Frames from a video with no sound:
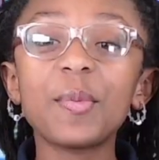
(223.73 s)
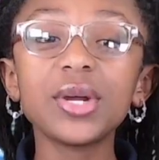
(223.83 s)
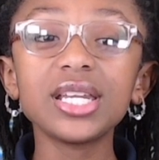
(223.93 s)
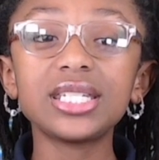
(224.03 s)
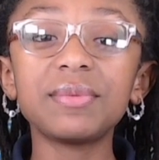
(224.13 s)

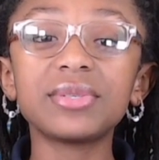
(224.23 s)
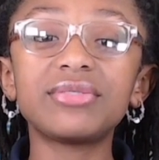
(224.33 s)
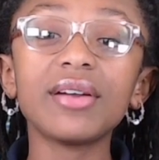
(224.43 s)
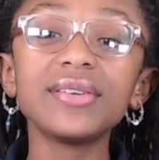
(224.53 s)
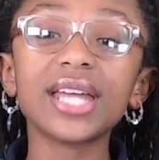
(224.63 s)
appointed team was
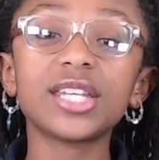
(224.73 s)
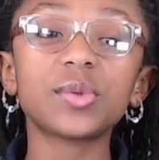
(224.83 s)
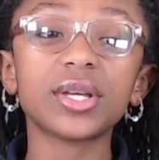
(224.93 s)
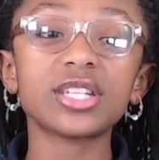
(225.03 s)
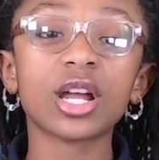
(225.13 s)
very nice
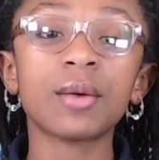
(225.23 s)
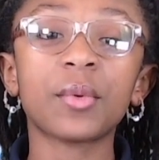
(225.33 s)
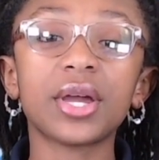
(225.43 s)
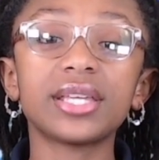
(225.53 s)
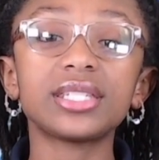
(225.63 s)
to our soccer
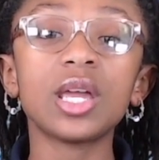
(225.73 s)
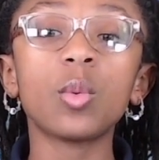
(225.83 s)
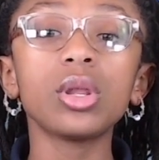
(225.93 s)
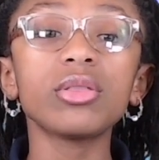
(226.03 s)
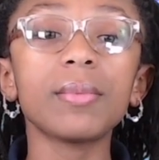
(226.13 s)
boys, and
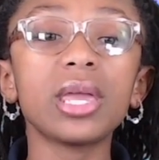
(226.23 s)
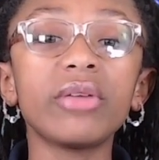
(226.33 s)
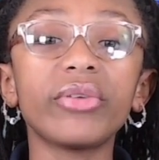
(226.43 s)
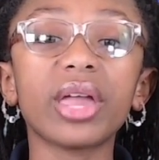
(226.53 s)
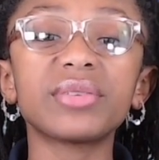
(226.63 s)
one of them
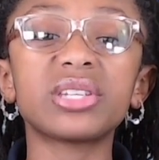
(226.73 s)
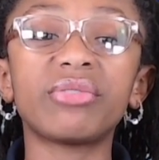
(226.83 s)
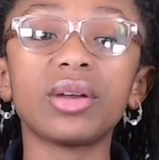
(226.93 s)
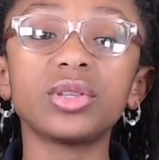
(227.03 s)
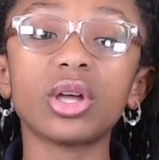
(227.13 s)
even gave us a
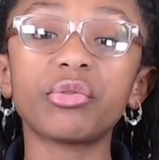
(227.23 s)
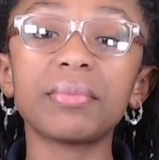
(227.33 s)
very thoughtful